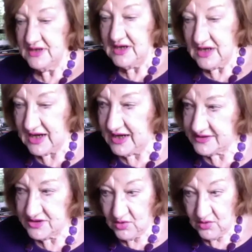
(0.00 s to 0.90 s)

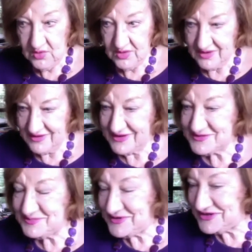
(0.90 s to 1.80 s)
and all the
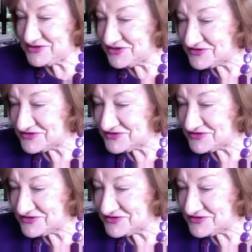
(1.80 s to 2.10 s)
expeditioners